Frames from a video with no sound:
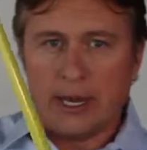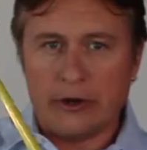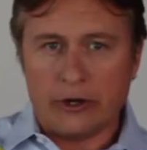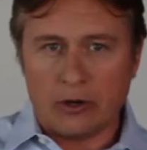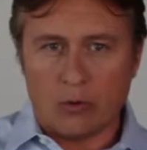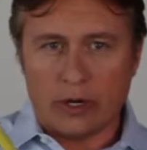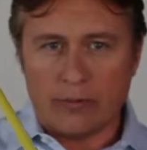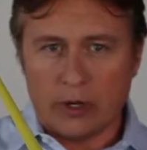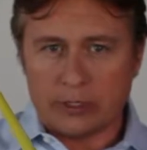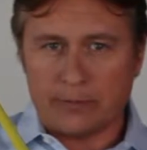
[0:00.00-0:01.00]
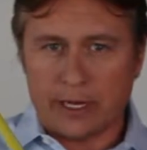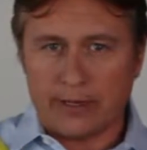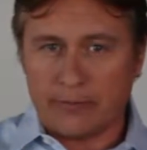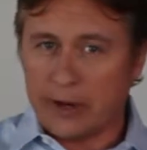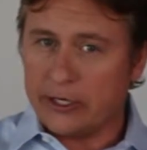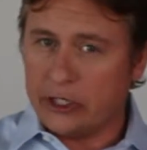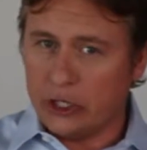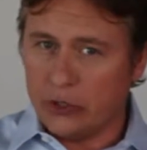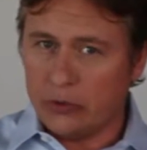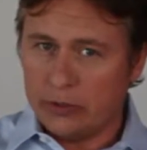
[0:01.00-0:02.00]
and you're going to want to multiply this by
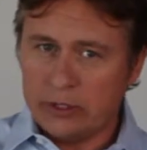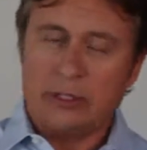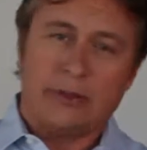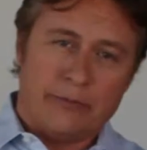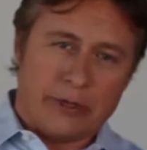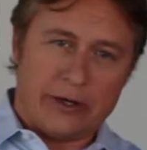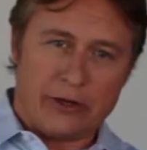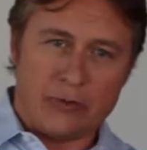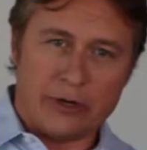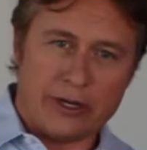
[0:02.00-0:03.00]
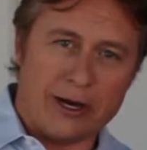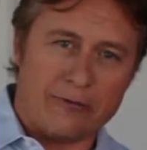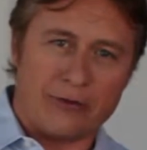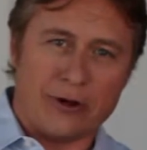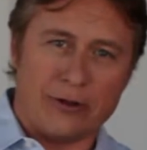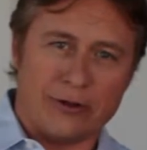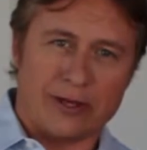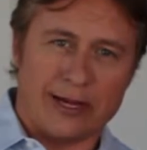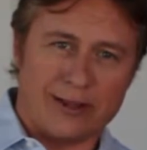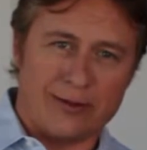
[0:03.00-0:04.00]
2 because you want to cover all the
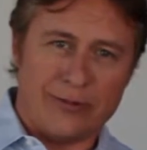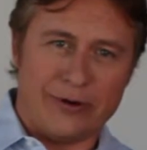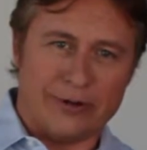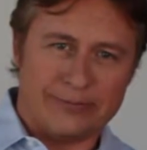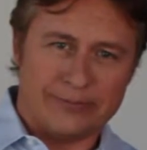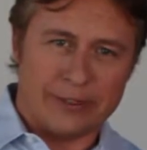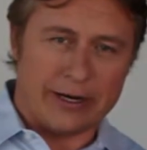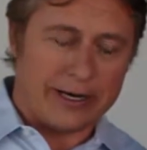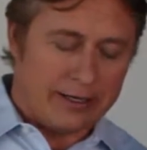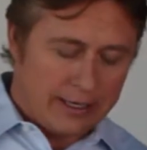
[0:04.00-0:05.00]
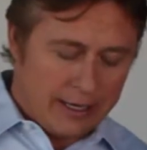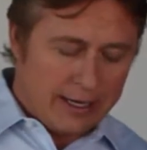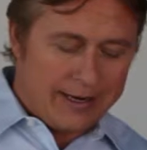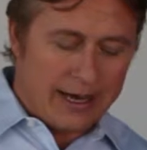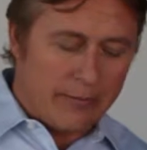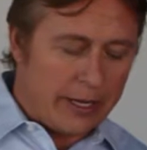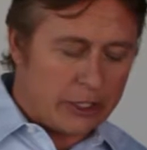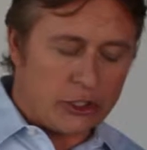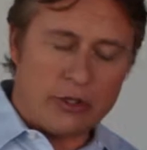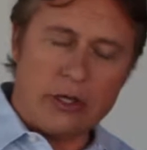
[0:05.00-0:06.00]
sides of the mirror. All right? Now
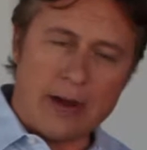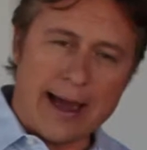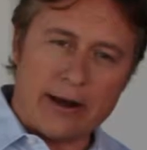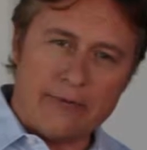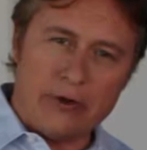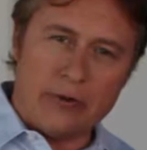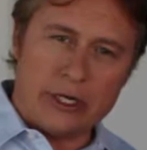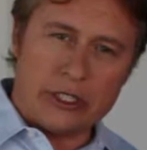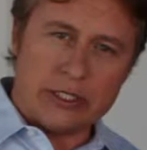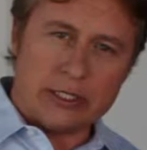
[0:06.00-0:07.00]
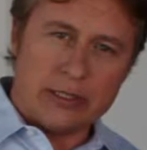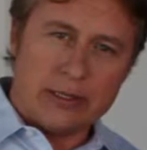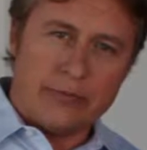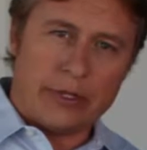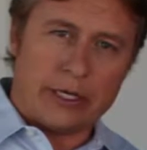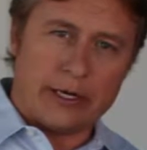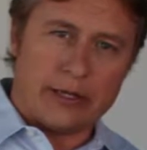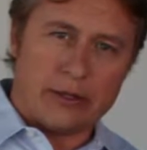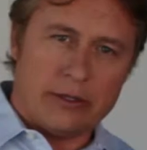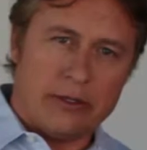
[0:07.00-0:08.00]
make sure that you add a few inches
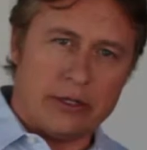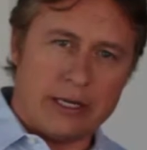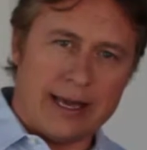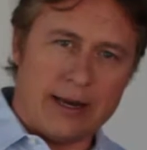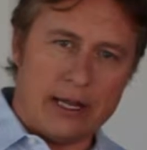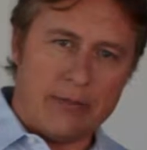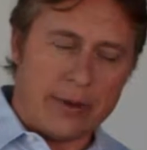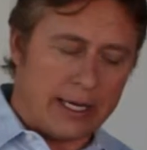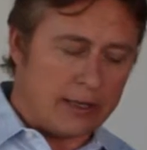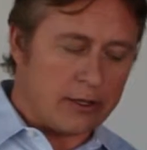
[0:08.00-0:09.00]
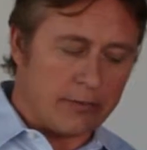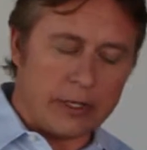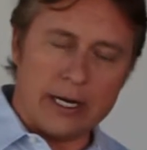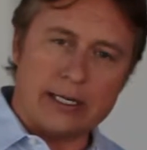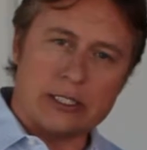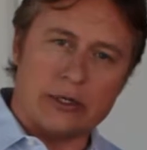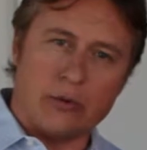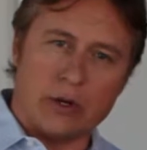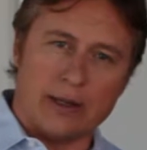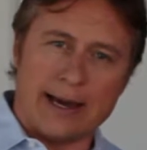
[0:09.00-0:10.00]
because you're going to end up making some cuts, so
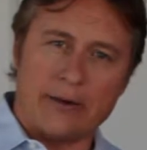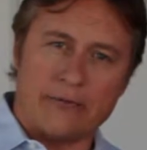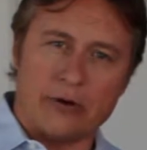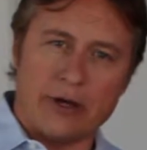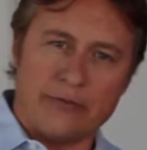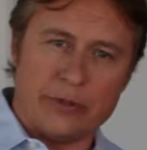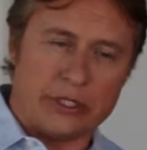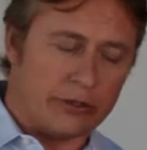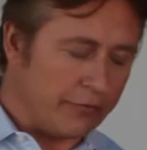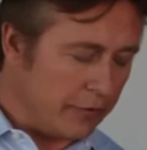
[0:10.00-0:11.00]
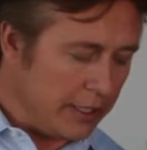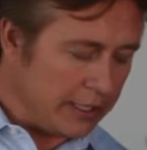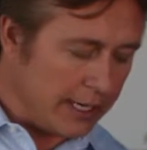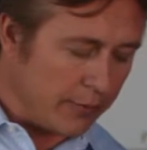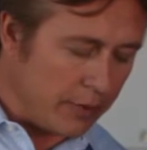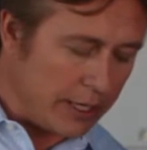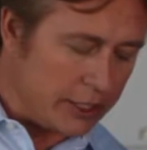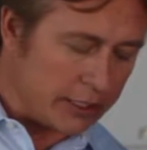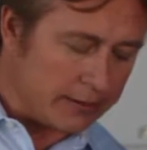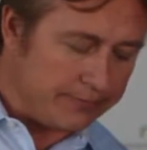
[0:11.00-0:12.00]
you want to allow for enough material for the entire
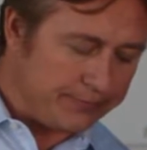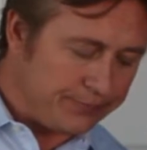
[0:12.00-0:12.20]
project.